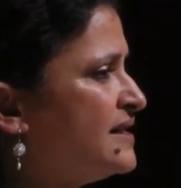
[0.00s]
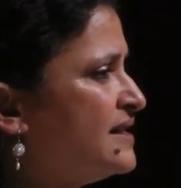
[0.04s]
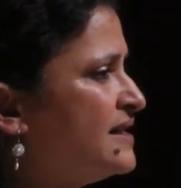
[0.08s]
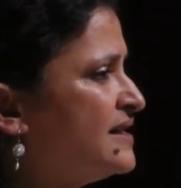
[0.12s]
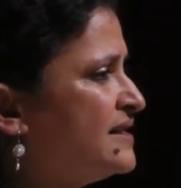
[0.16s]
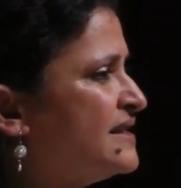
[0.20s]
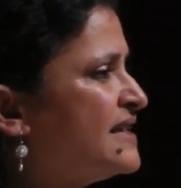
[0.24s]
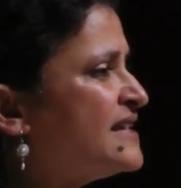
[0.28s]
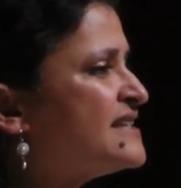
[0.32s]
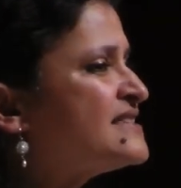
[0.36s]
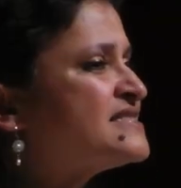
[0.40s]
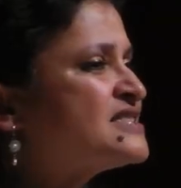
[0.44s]

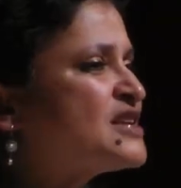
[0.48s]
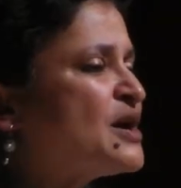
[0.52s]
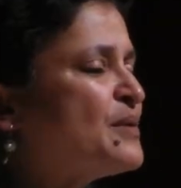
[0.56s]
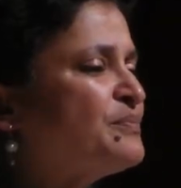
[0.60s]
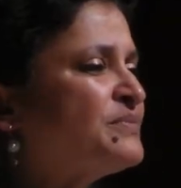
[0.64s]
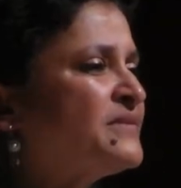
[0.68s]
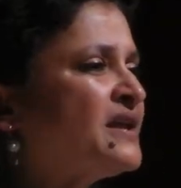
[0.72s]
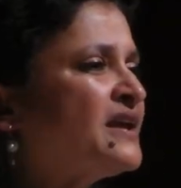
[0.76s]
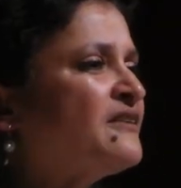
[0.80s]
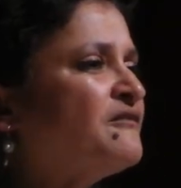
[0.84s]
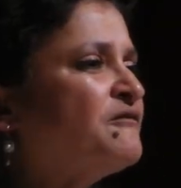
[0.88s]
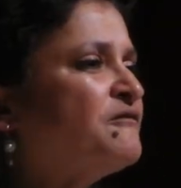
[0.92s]
There's
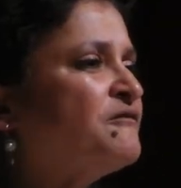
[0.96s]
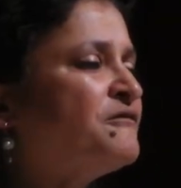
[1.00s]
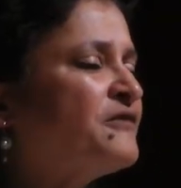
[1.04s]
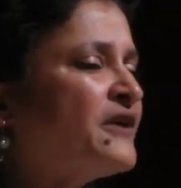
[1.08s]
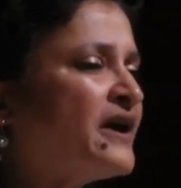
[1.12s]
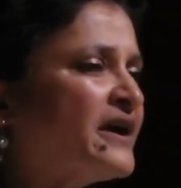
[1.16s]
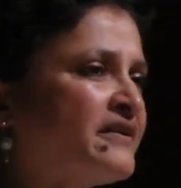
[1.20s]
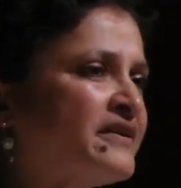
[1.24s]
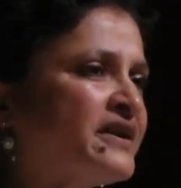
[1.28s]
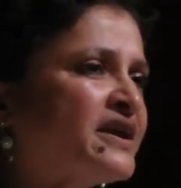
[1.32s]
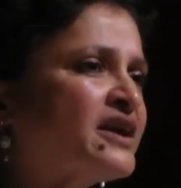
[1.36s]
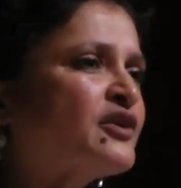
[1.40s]
something
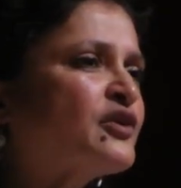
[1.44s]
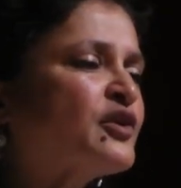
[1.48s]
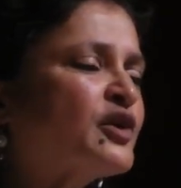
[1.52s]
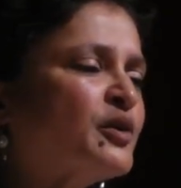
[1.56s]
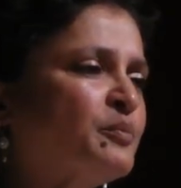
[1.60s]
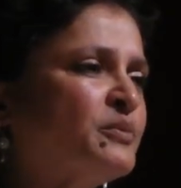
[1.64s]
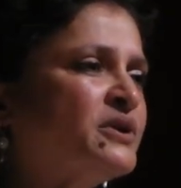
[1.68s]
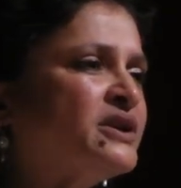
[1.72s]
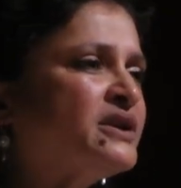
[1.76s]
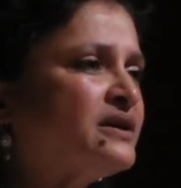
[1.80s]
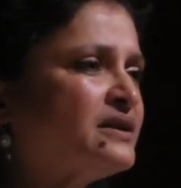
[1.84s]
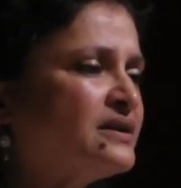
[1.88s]
very
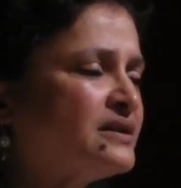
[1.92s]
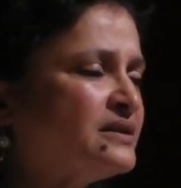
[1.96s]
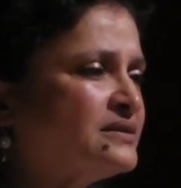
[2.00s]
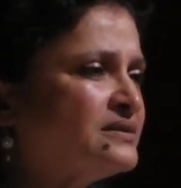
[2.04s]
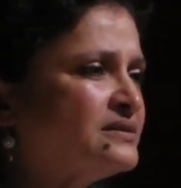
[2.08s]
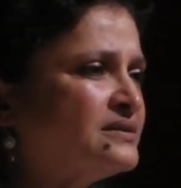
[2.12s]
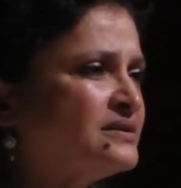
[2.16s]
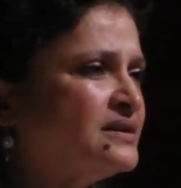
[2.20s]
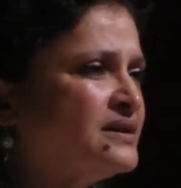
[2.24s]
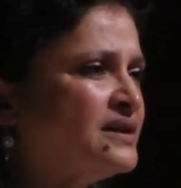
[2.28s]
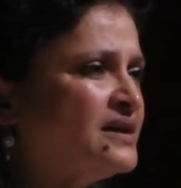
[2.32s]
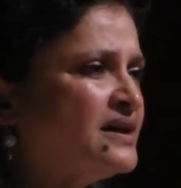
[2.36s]
criminal
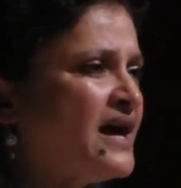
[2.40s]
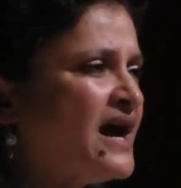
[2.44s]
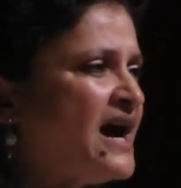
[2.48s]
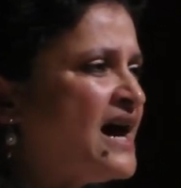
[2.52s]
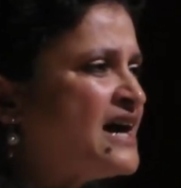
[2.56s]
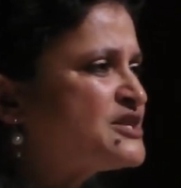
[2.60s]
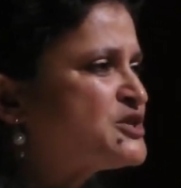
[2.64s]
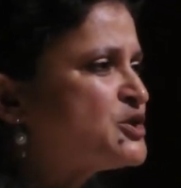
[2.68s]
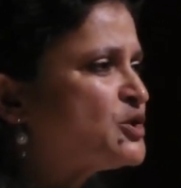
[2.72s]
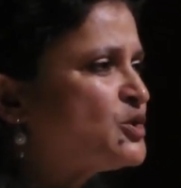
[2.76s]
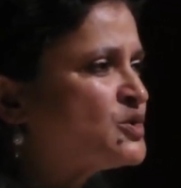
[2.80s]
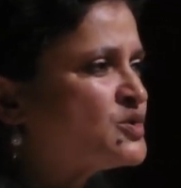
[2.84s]

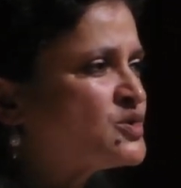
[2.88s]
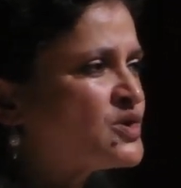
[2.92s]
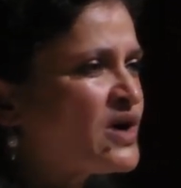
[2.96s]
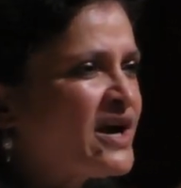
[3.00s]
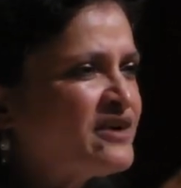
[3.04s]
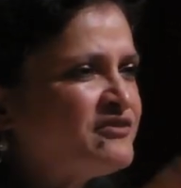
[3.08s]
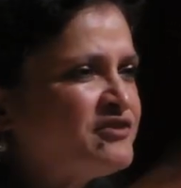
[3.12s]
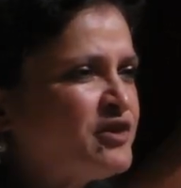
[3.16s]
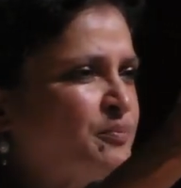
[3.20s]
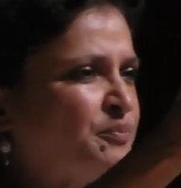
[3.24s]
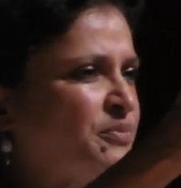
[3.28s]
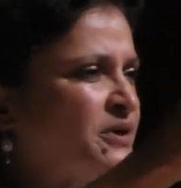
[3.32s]
as you
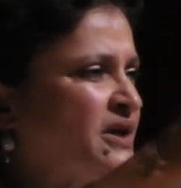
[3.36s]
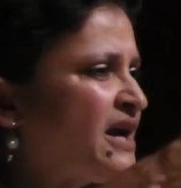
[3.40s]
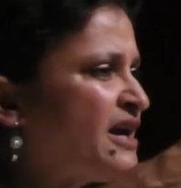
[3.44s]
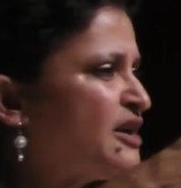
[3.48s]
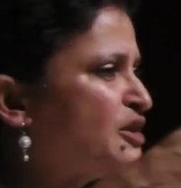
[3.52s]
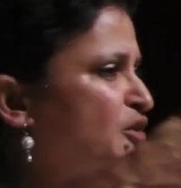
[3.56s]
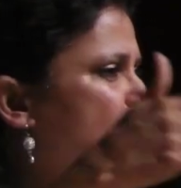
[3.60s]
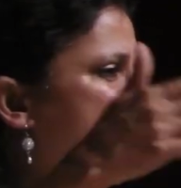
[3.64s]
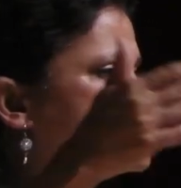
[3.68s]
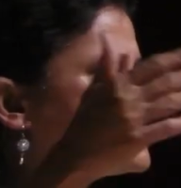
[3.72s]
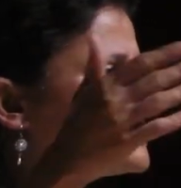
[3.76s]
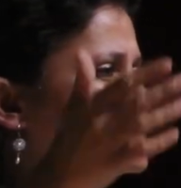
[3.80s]
drive up here and
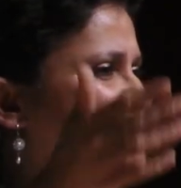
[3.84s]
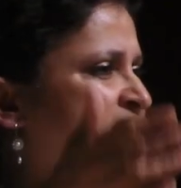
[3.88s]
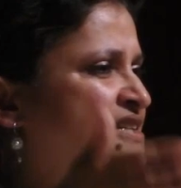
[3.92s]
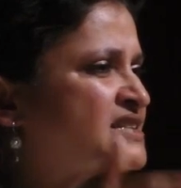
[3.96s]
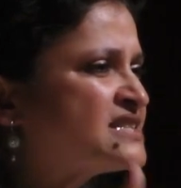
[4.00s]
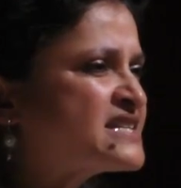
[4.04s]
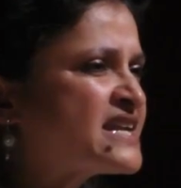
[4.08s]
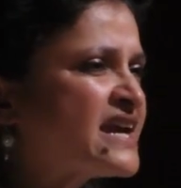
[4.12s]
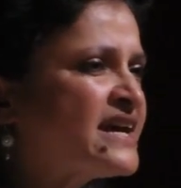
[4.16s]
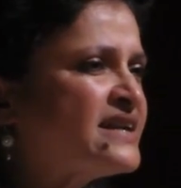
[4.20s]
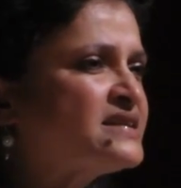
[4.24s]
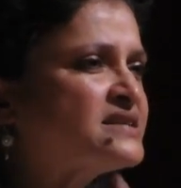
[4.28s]
you see
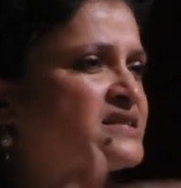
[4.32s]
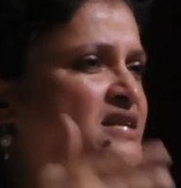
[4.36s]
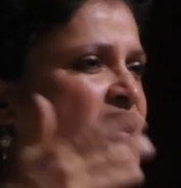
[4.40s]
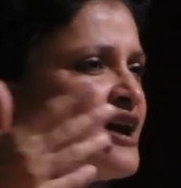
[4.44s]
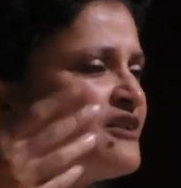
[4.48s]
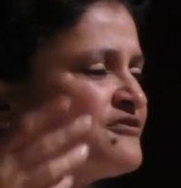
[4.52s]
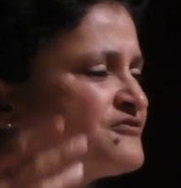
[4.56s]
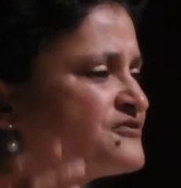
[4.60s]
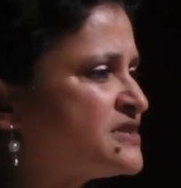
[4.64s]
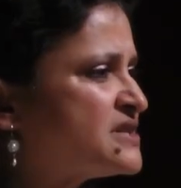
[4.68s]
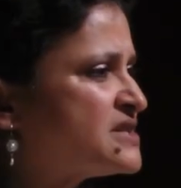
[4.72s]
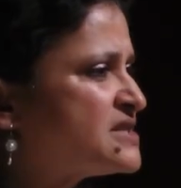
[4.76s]
tent
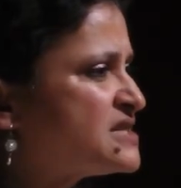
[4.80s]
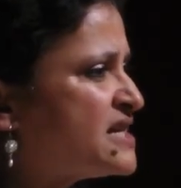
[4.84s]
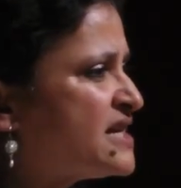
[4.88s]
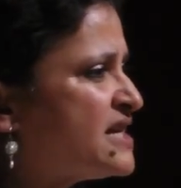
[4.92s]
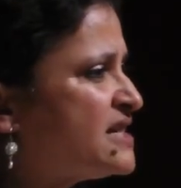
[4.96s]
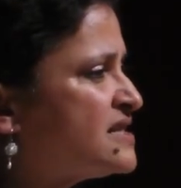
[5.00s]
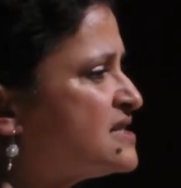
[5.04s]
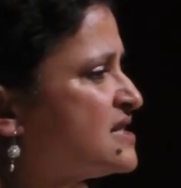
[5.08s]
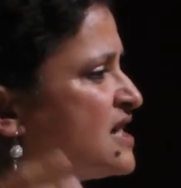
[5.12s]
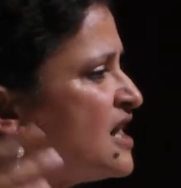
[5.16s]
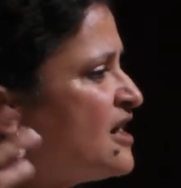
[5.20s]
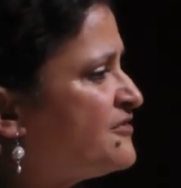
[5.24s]
after
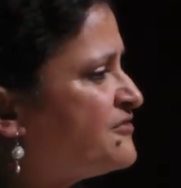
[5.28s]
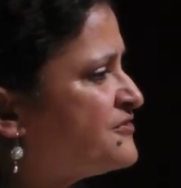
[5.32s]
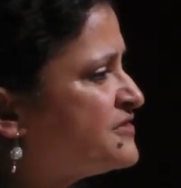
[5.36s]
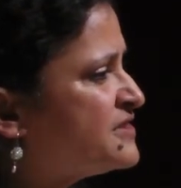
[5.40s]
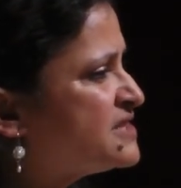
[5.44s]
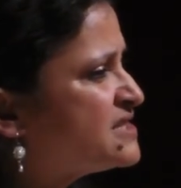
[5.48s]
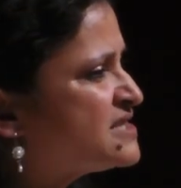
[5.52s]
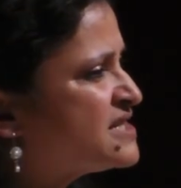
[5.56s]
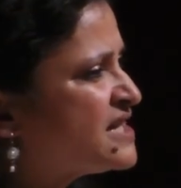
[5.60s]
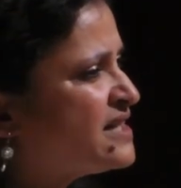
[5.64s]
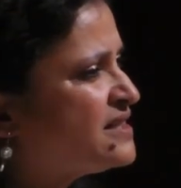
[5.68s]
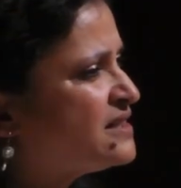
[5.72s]
tent after
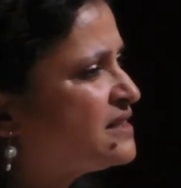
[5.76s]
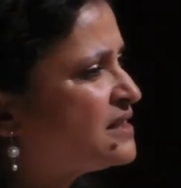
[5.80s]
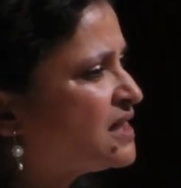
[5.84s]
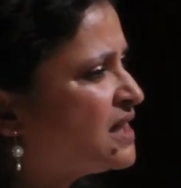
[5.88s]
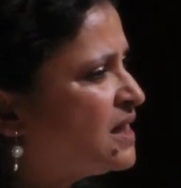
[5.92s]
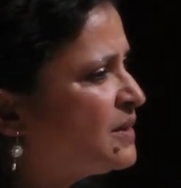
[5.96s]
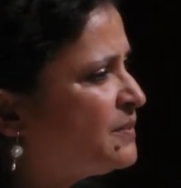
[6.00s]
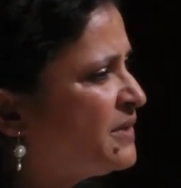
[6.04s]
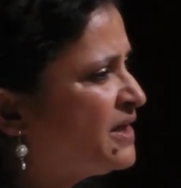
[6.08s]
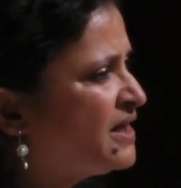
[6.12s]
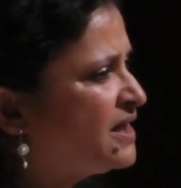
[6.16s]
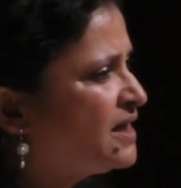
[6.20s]
tent
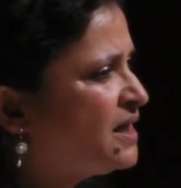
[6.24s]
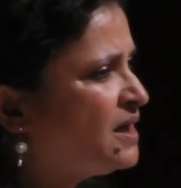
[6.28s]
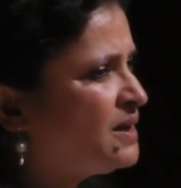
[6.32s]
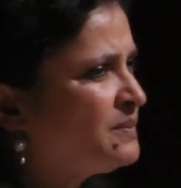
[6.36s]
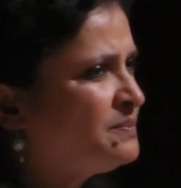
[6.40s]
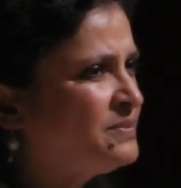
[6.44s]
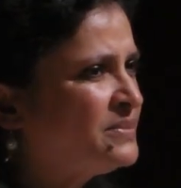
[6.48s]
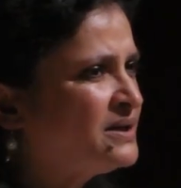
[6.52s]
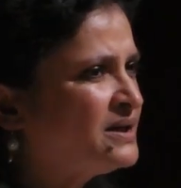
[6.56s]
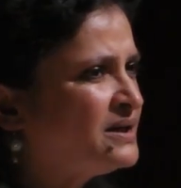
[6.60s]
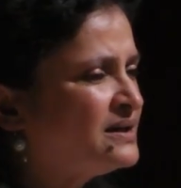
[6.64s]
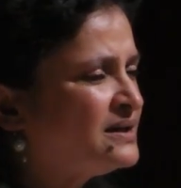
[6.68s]
coming
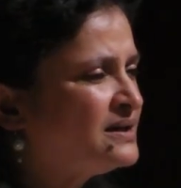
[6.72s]
up.